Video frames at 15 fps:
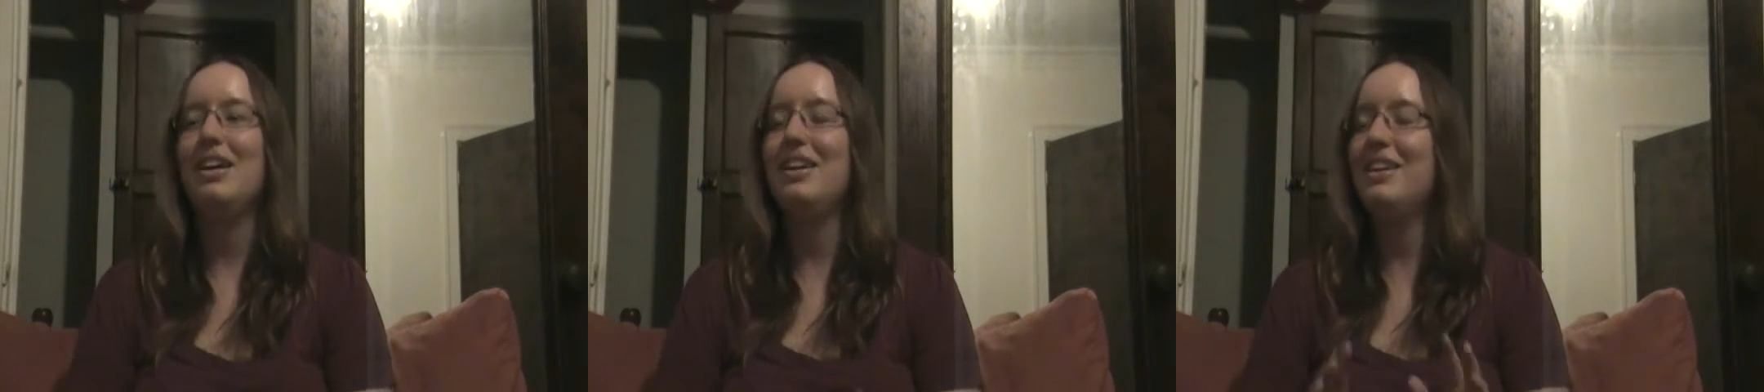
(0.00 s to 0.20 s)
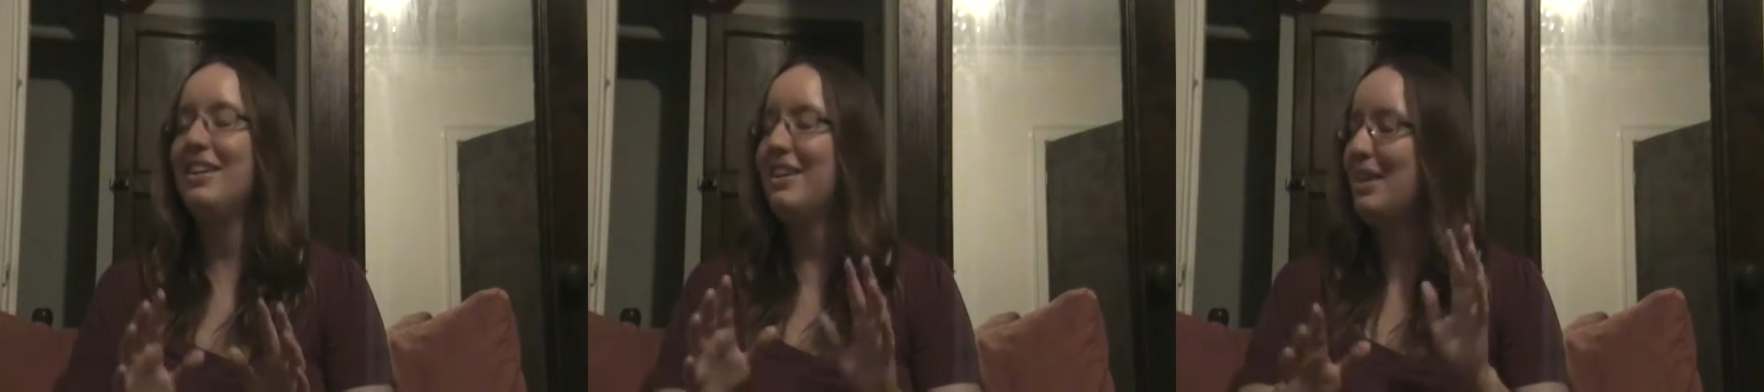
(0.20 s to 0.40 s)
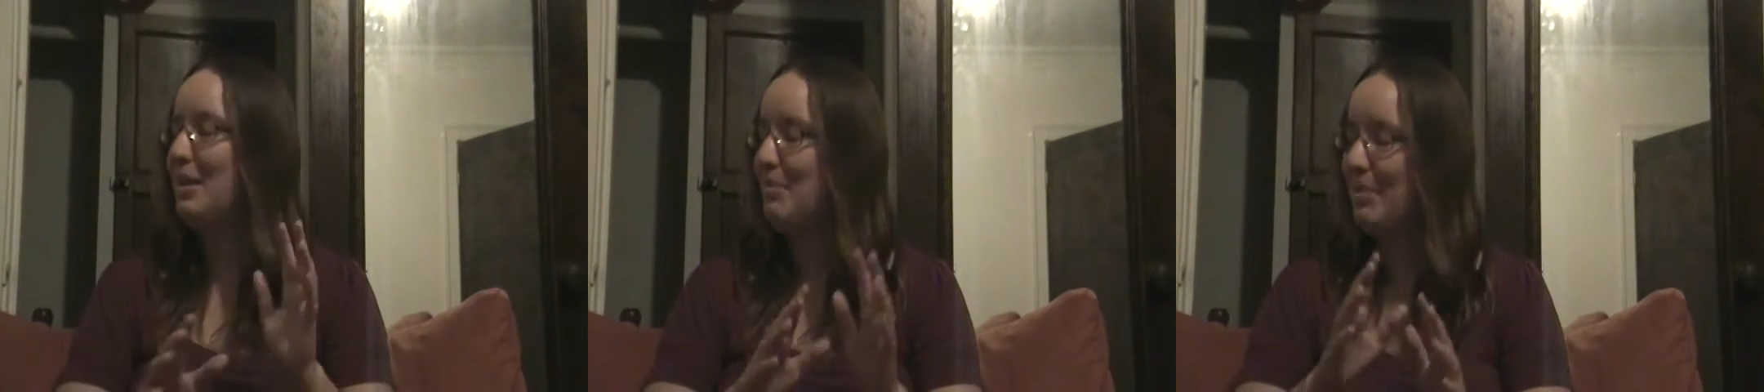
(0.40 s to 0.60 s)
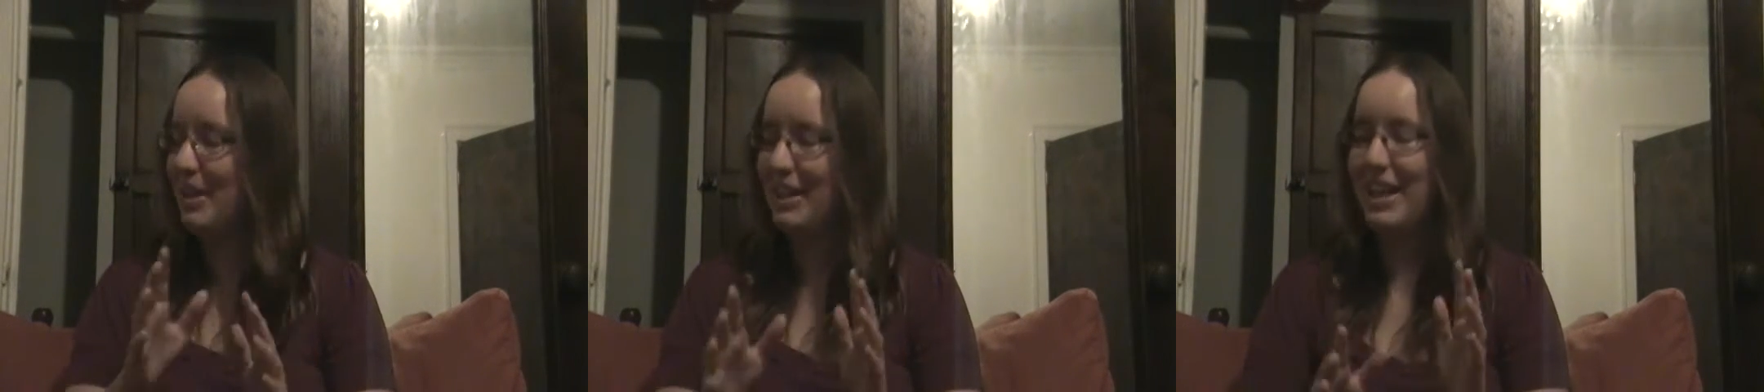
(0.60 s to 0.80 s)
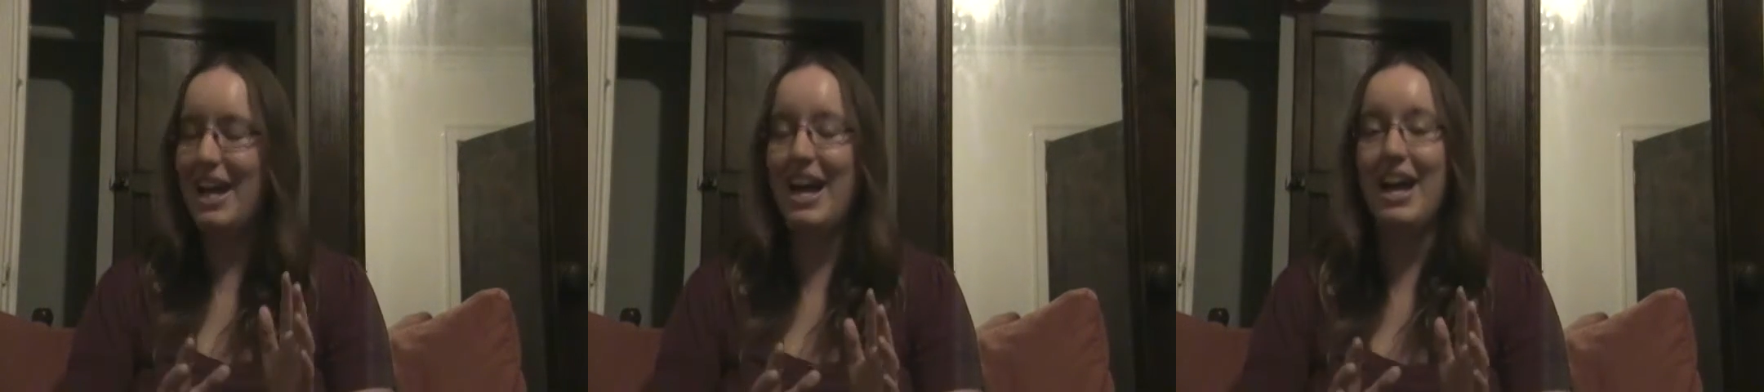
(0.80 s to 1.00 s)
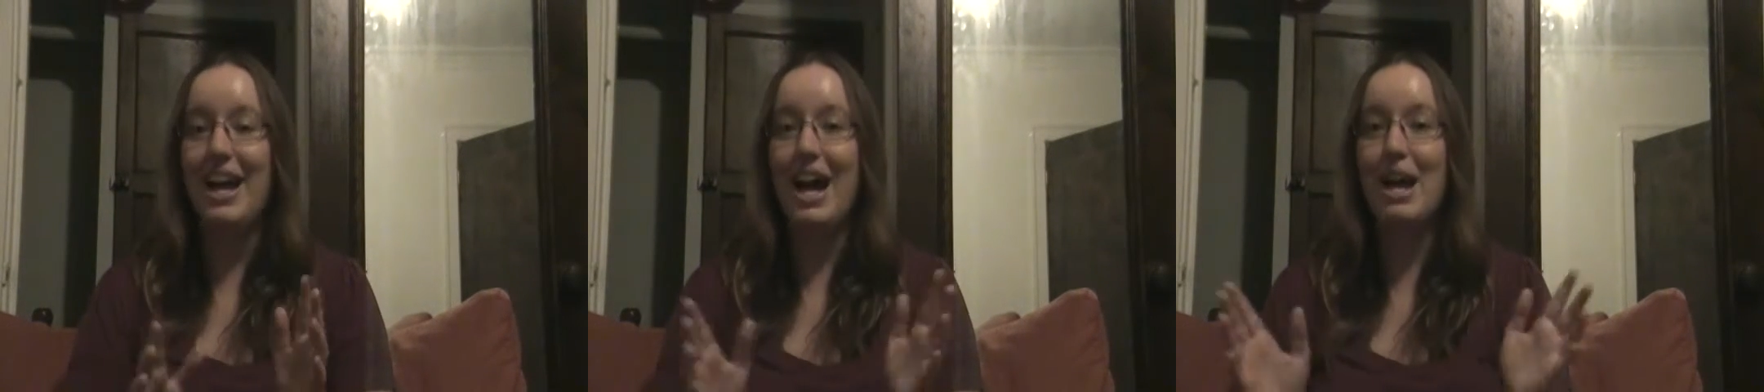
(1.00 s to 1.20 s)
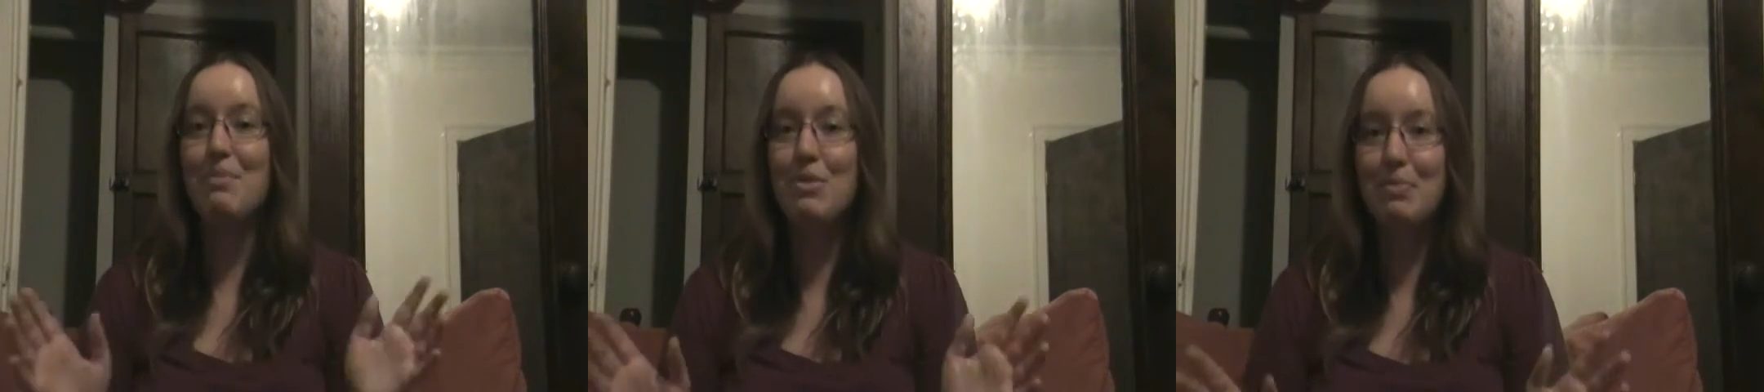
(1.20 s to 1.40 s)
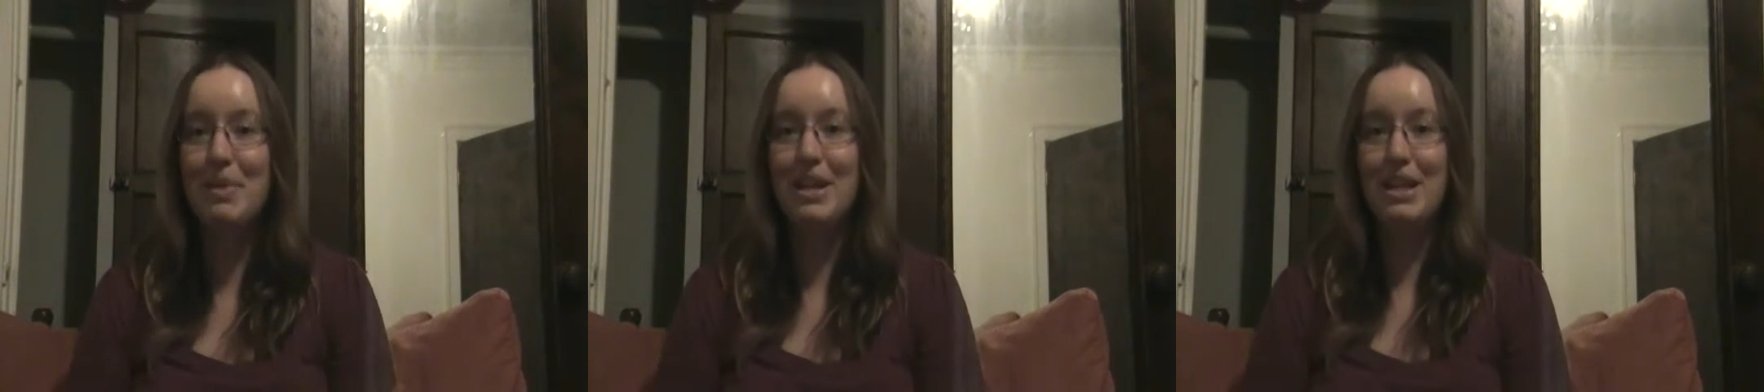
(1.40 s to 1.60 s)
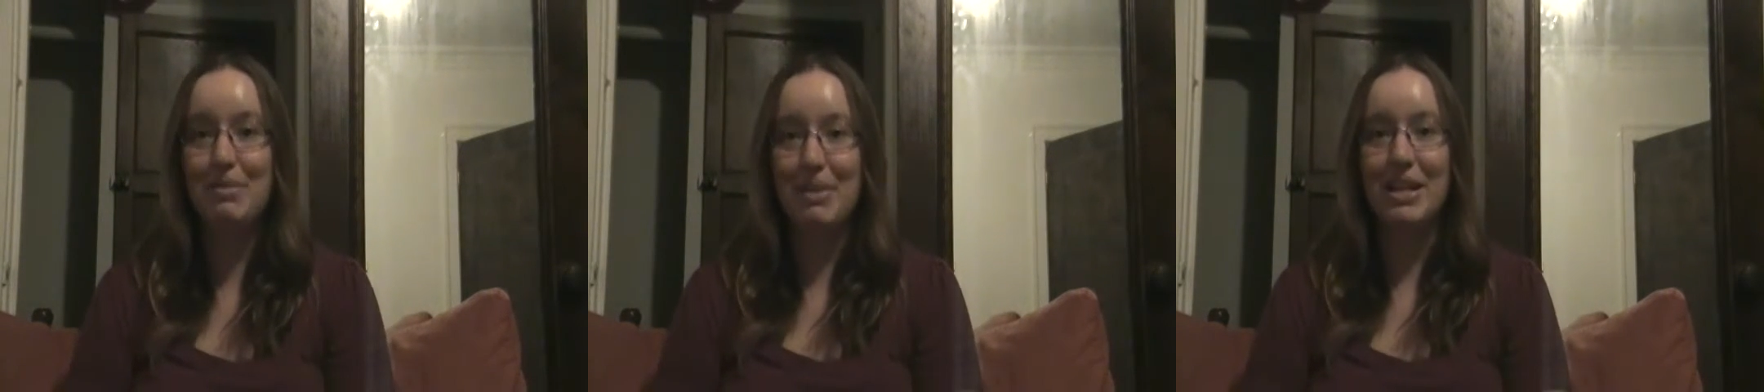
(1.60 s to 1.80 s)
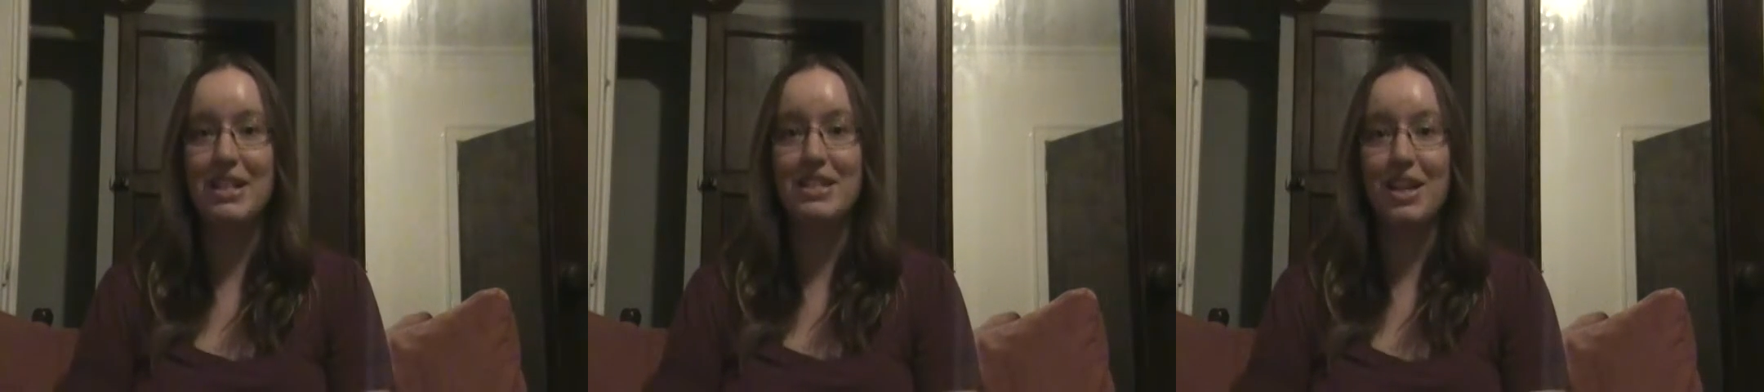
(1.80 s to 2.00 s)
But I'm repeating
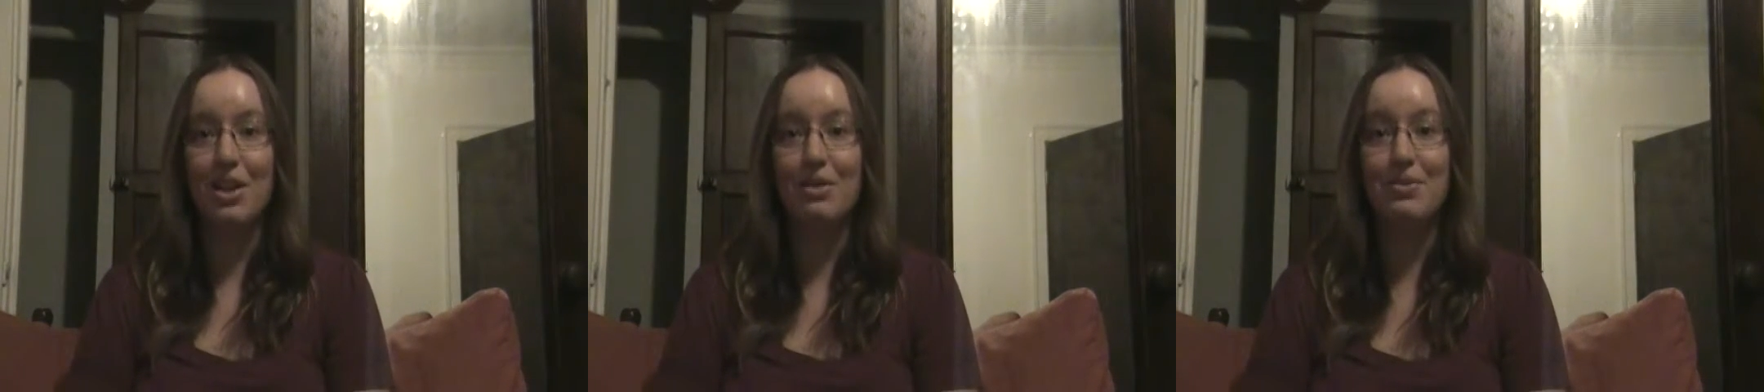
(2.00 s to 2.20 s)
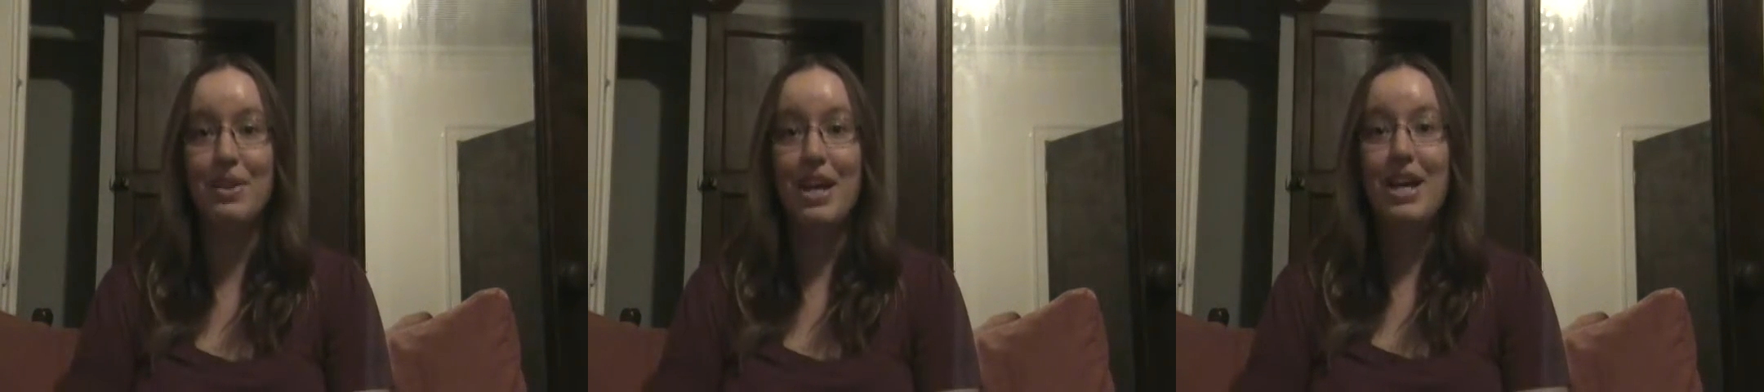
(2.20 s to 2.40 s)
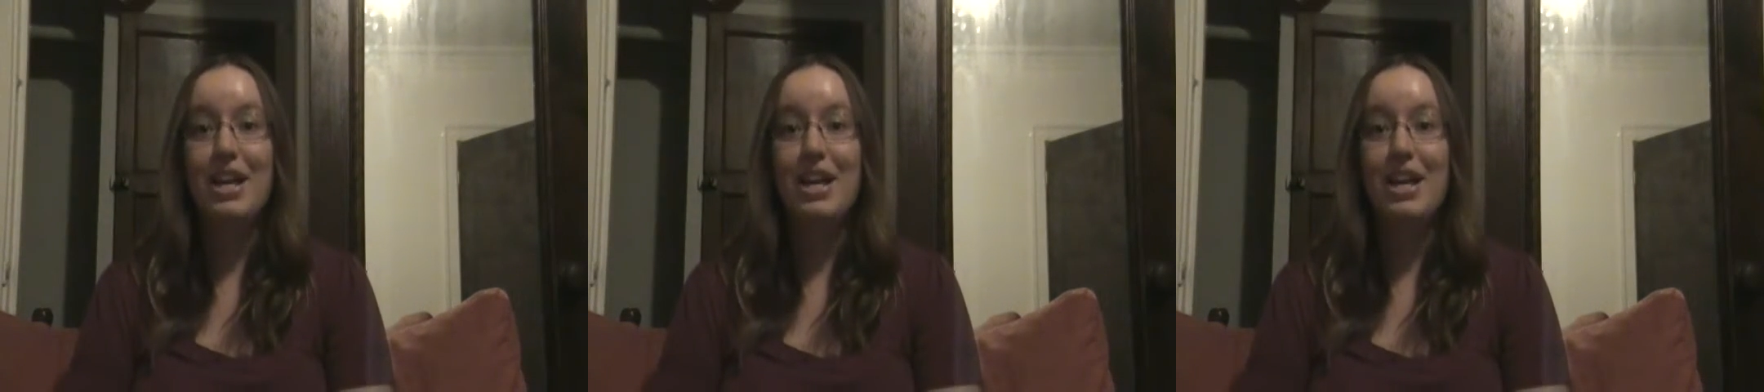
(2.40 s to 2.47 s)
myself.